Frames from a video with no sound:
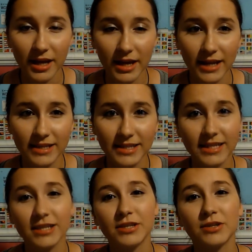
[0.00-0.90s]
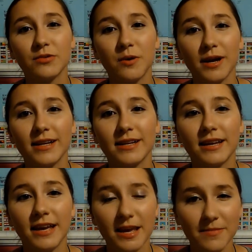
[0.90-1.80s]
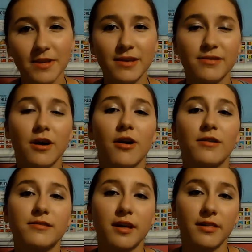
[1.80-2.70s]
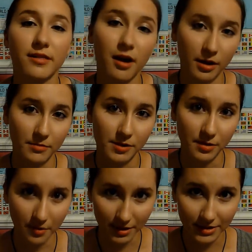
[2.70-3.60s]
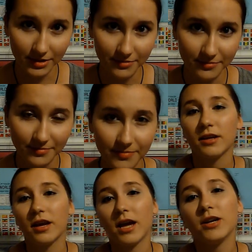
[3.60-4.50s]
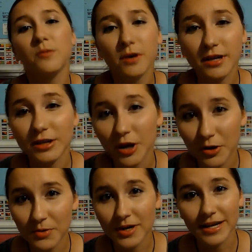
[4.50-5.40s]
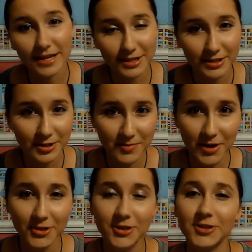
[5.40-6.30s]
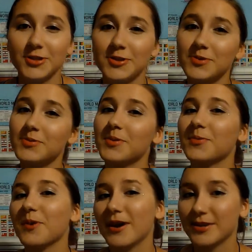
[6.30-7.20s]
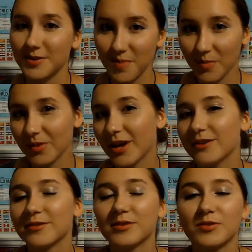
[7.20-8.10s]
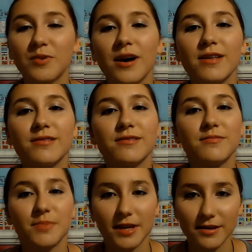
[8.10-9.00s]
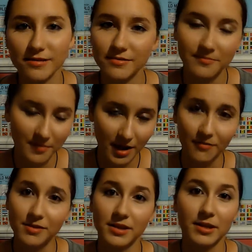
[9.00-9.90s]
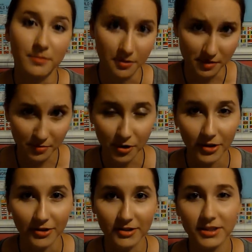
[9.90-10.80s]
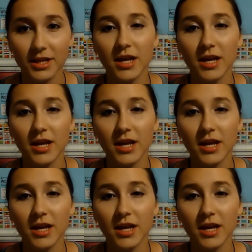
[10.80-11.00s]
it didn't quite hit me as hard as I thought it was going to. I don't want to go too much into what the big plot twist was, because obviously no spoilers,